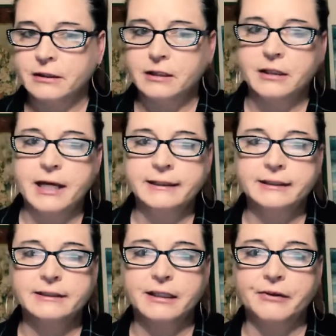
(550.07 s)
Eliza
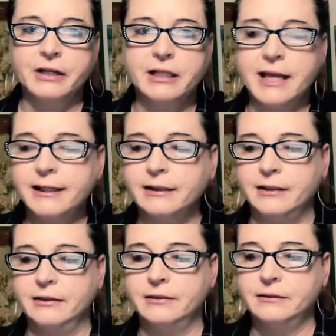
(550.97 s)
Sarah
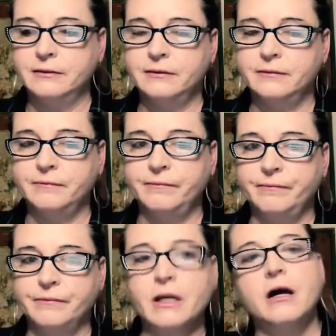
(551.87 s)
Lila.
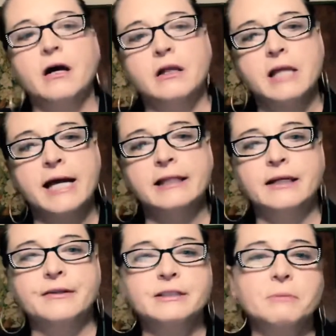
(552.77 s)

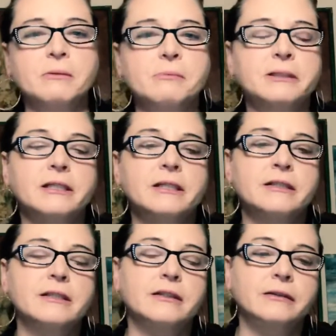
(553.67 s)
Lila is probably a
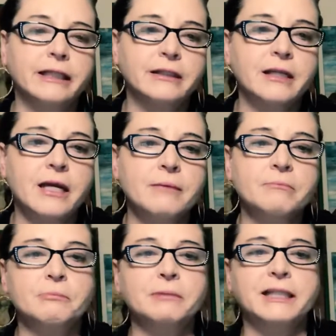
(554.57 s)
little nickname
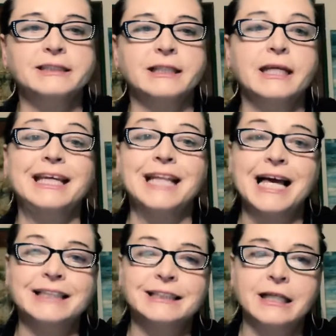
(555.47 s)
replacing
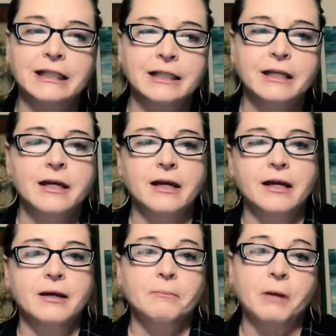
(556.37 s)
Eliza.
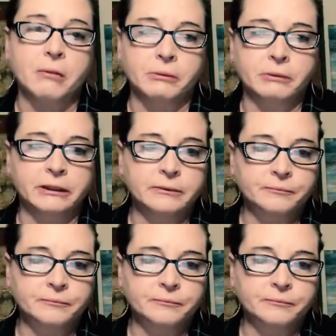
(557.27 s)
Probably.